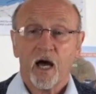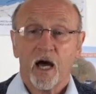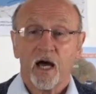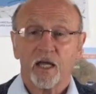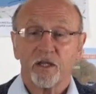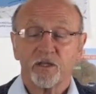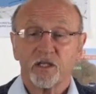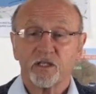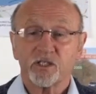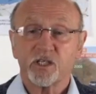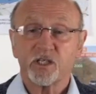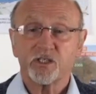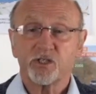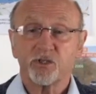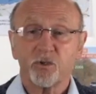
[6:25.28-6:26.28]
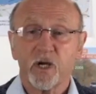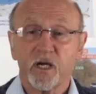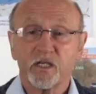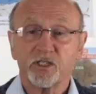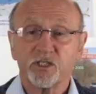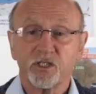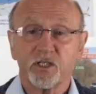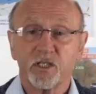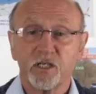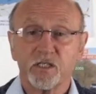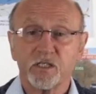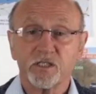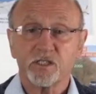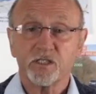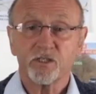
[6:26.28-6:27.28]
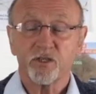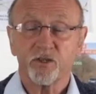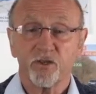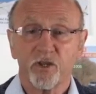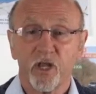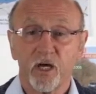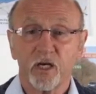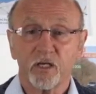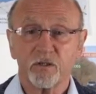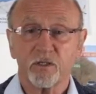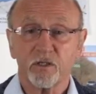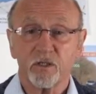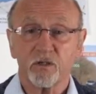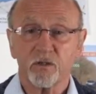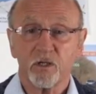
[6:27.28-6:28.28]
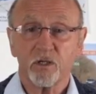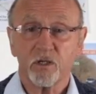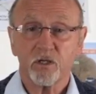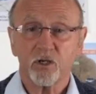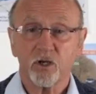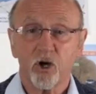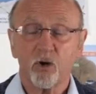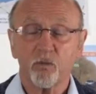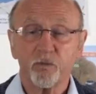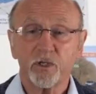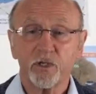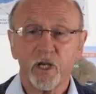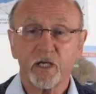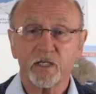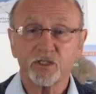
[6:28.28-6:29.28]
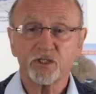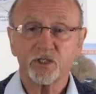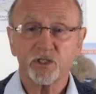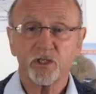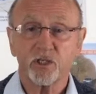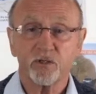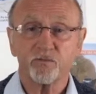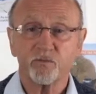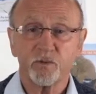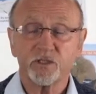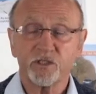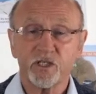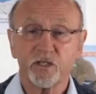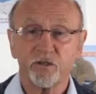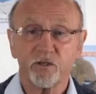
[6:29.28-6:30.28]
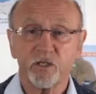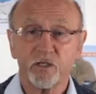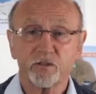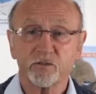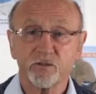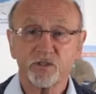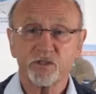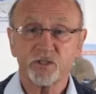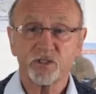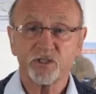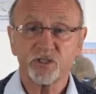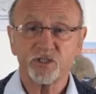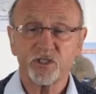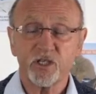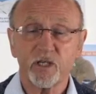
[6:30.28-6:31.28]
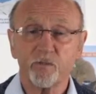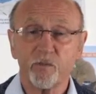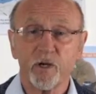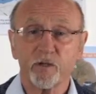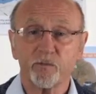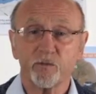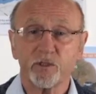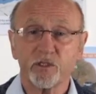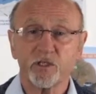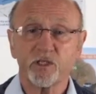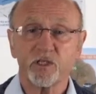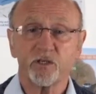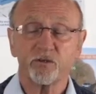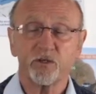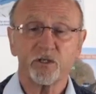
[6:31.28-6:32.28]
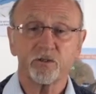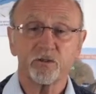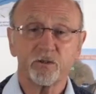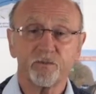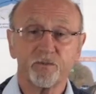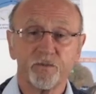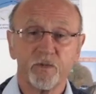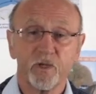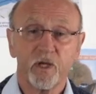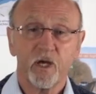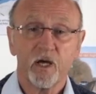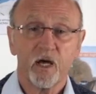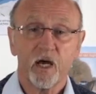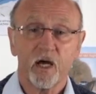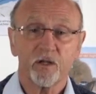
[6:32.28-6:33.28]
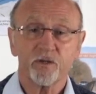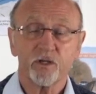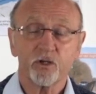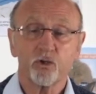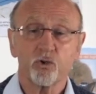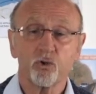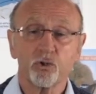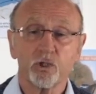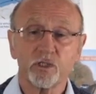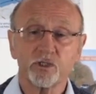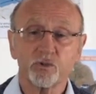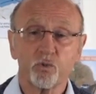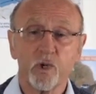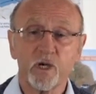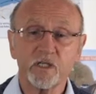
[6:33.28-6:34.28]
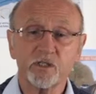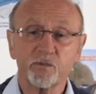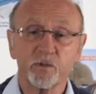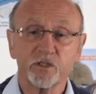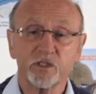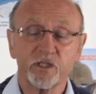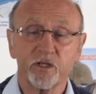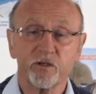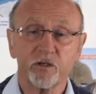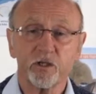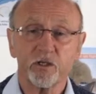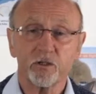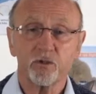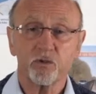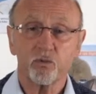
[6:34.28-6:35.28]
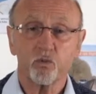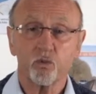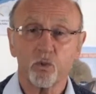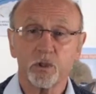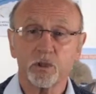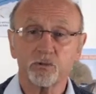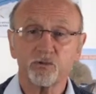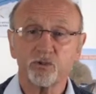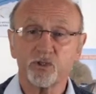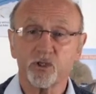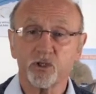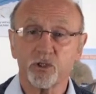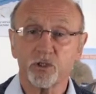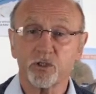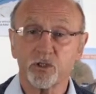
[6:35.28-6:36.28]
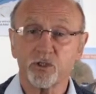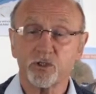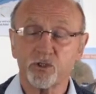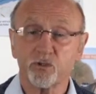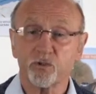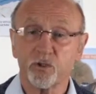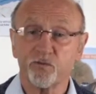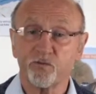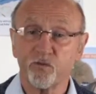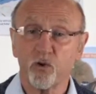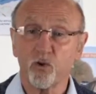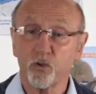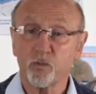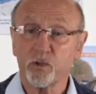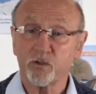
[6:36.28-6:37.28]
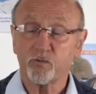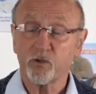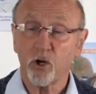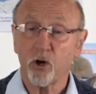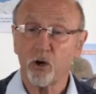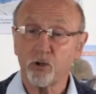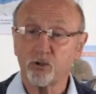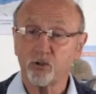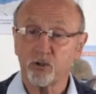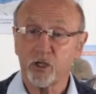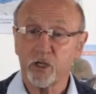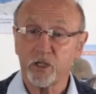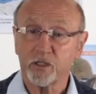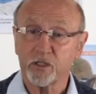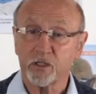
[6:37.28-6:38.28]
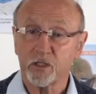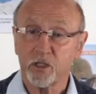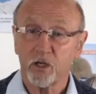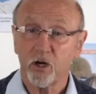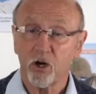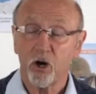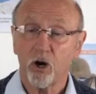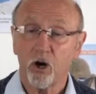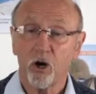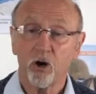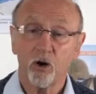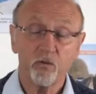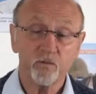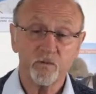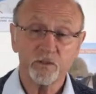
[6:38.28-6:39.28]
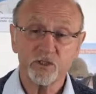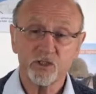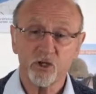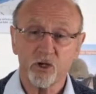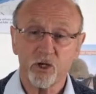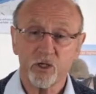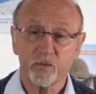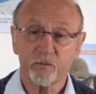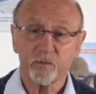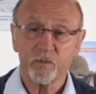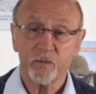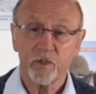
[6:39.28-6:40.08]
And the situation is that combination of materials, the seabed material and the Cornish waste material, will turn to a form of concrete over time.